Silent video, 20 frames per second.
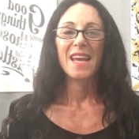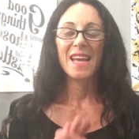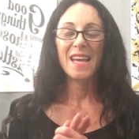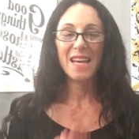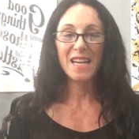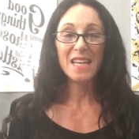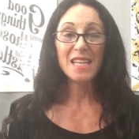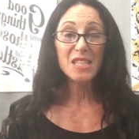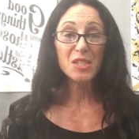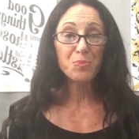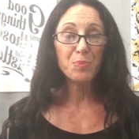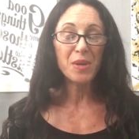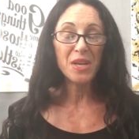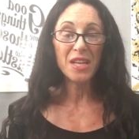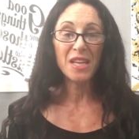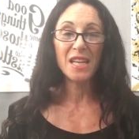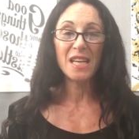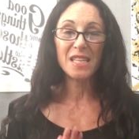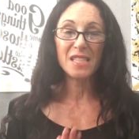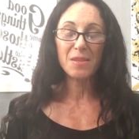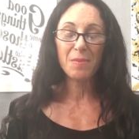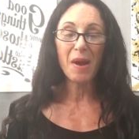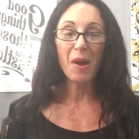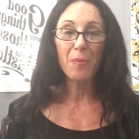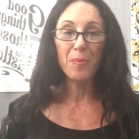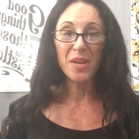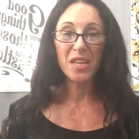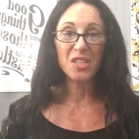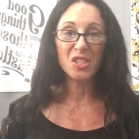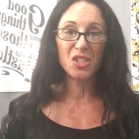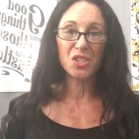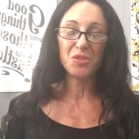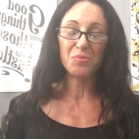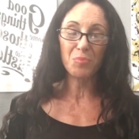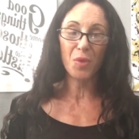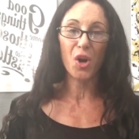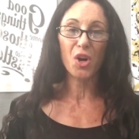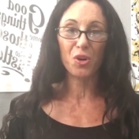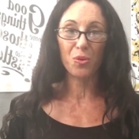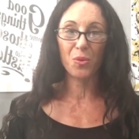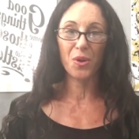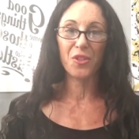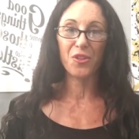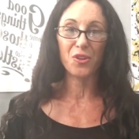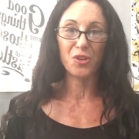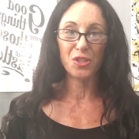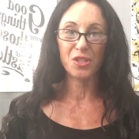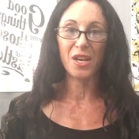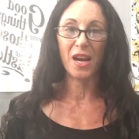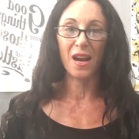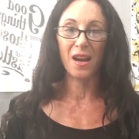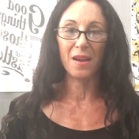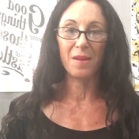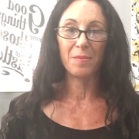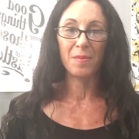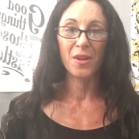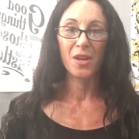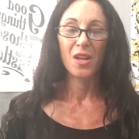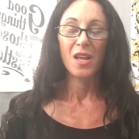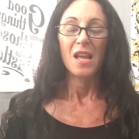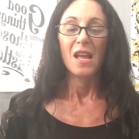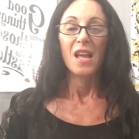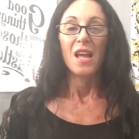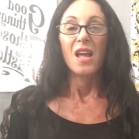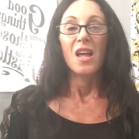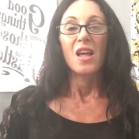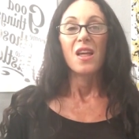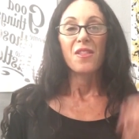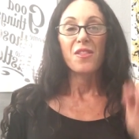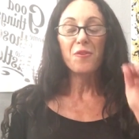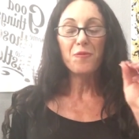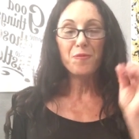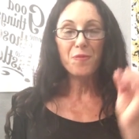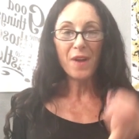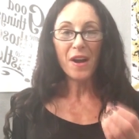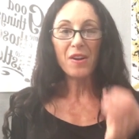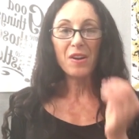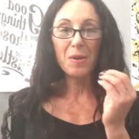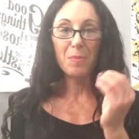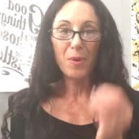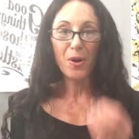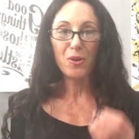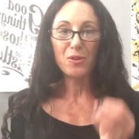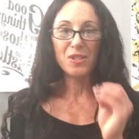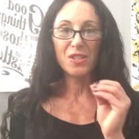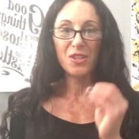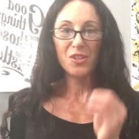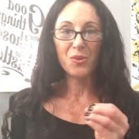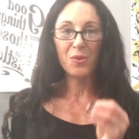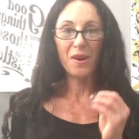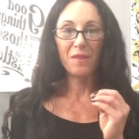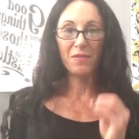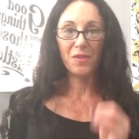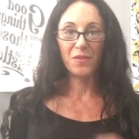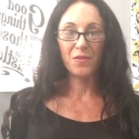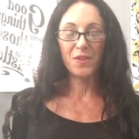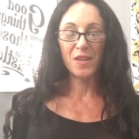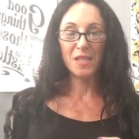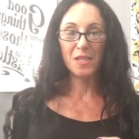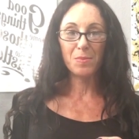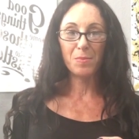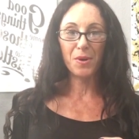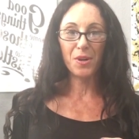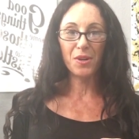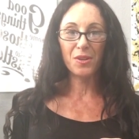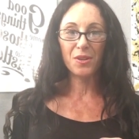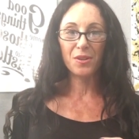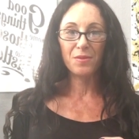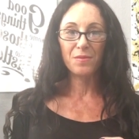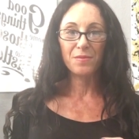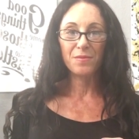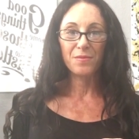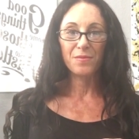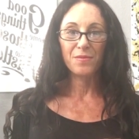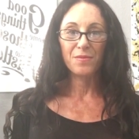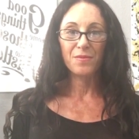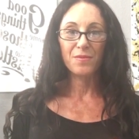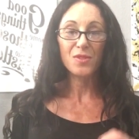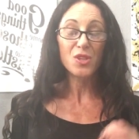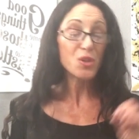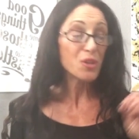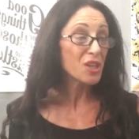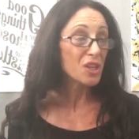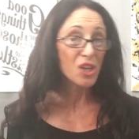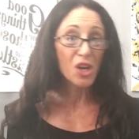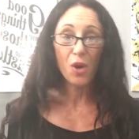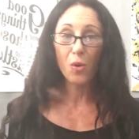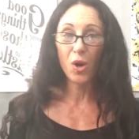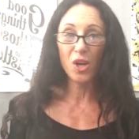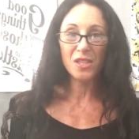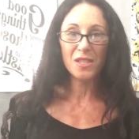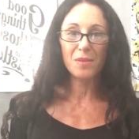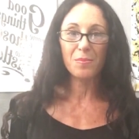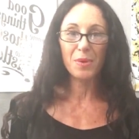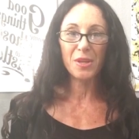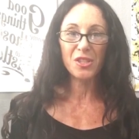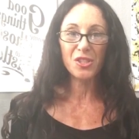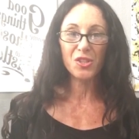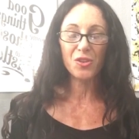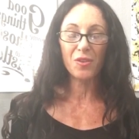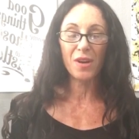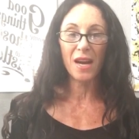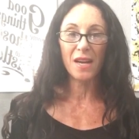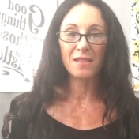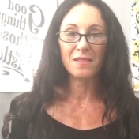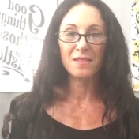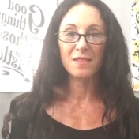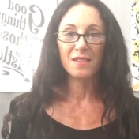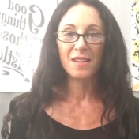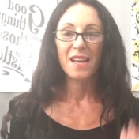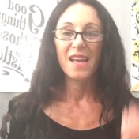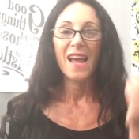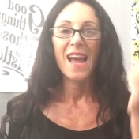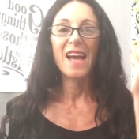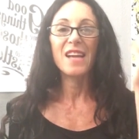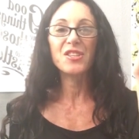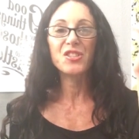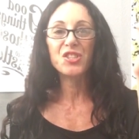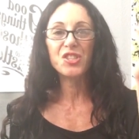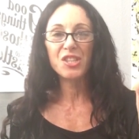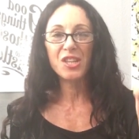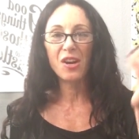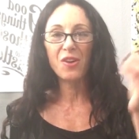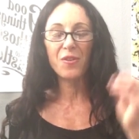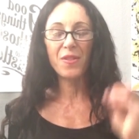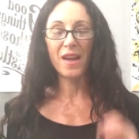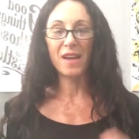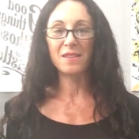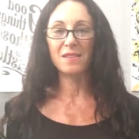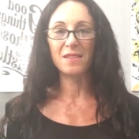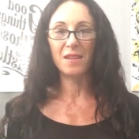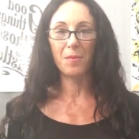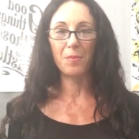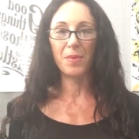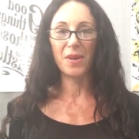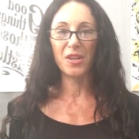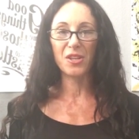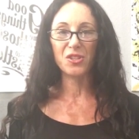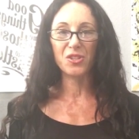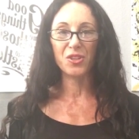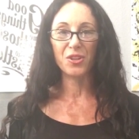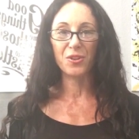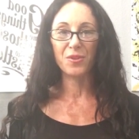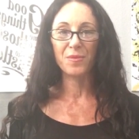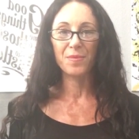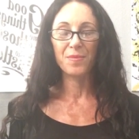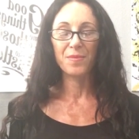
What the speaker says: It's about being smart with your time. The very post that you have on Facebook, you can go onto Pinterest and share that same picture